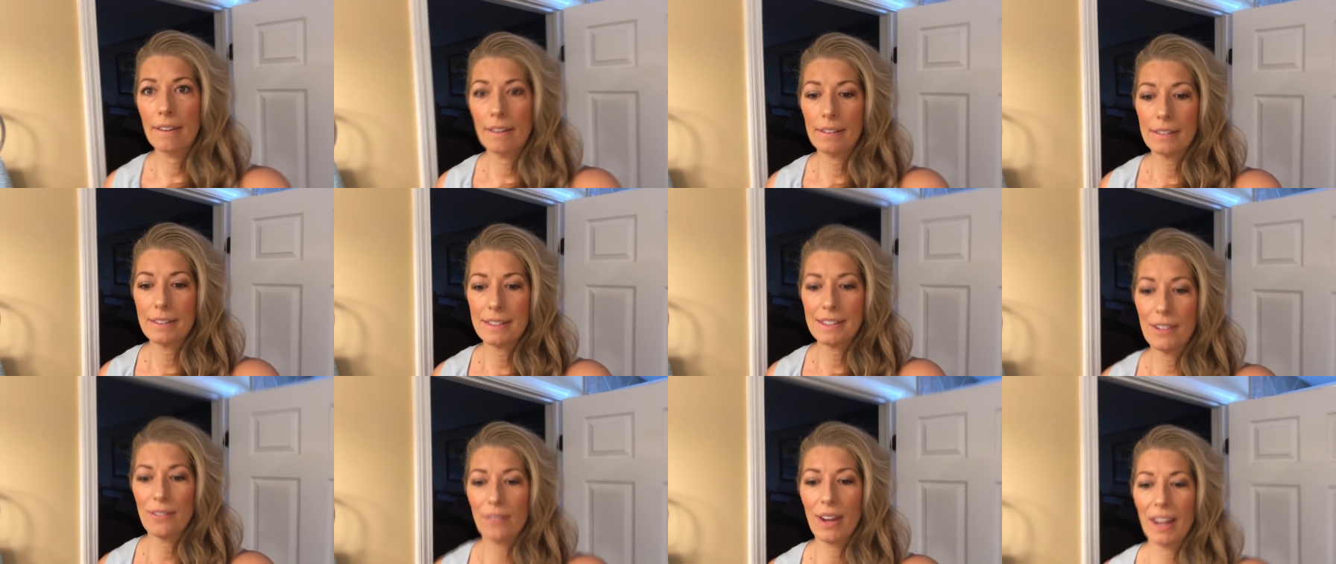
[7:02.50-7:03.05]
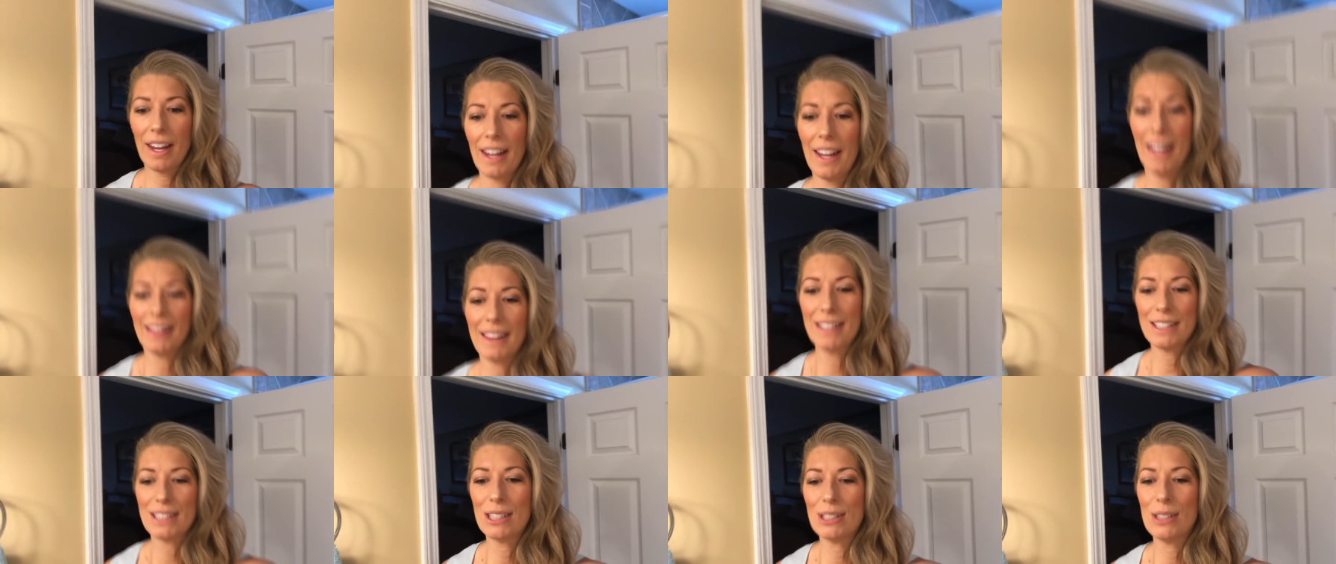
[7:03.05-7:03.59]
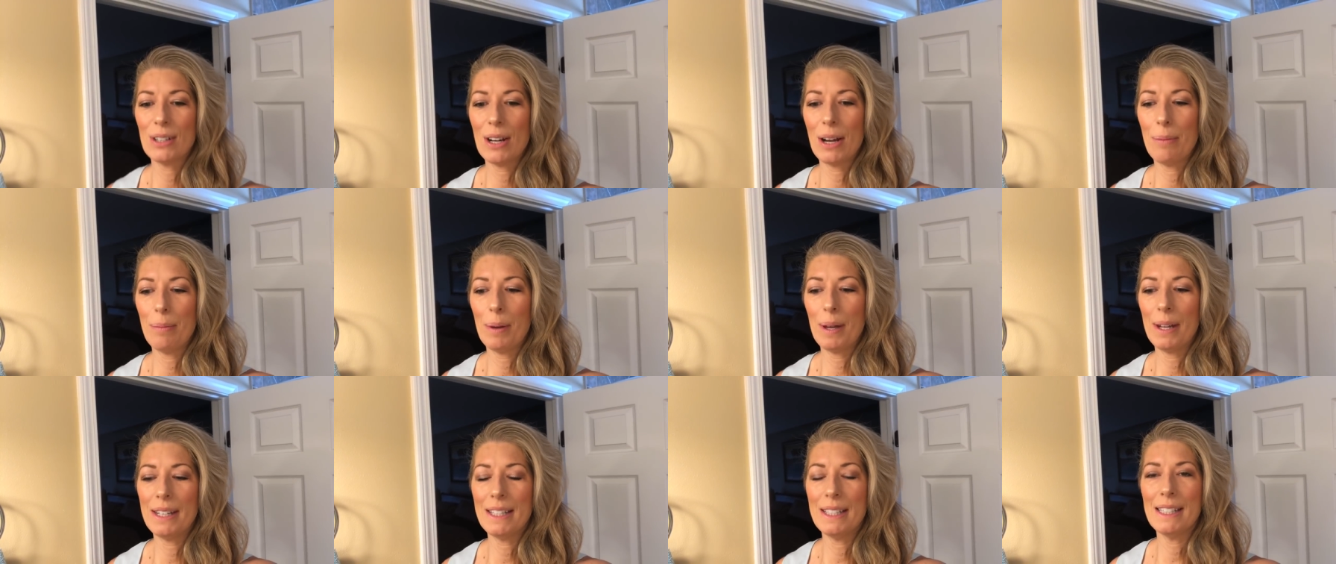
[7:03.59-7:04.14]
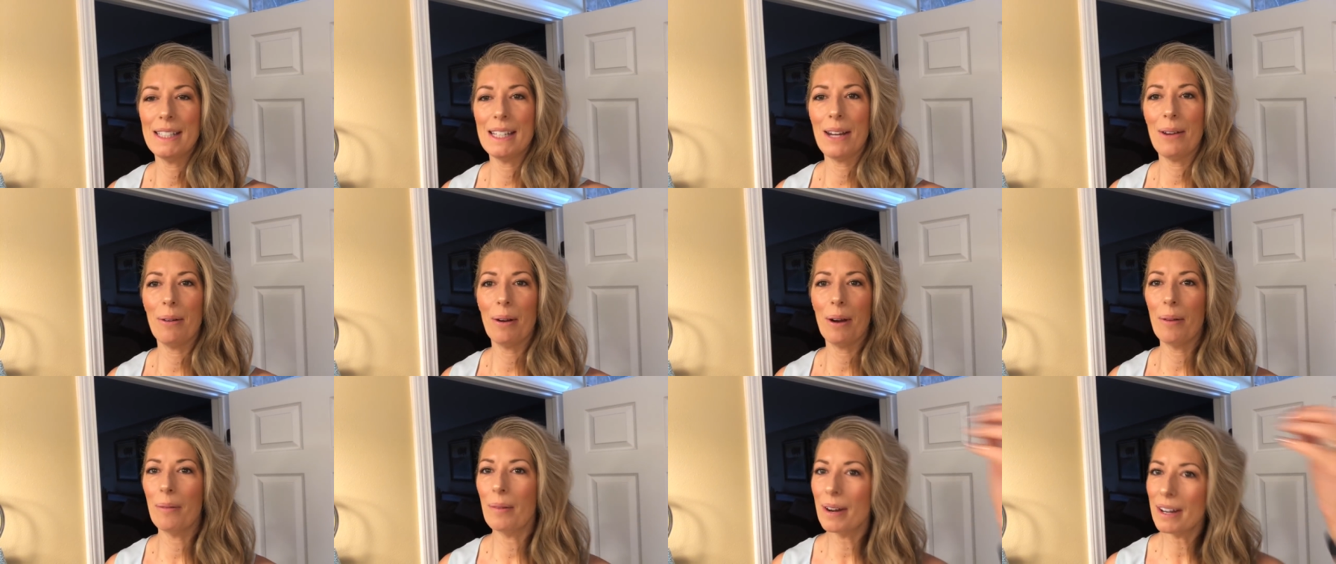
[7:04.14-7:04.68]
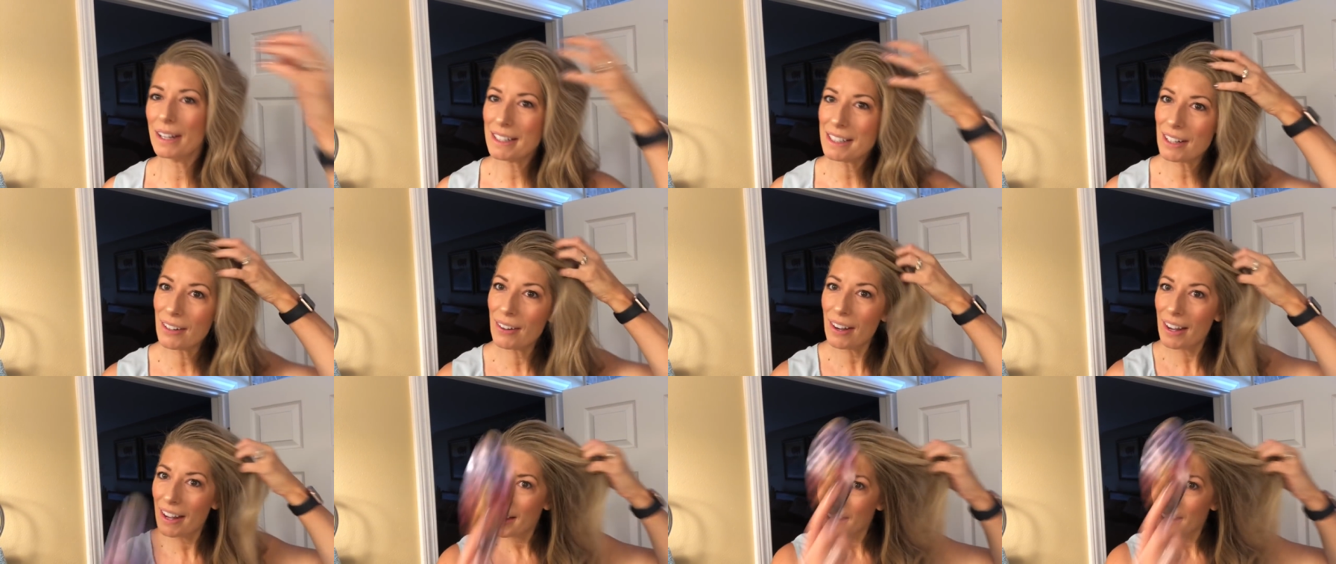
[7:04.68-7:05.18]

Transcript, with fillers: Let's see if I can get this tripod to stay where I want it to.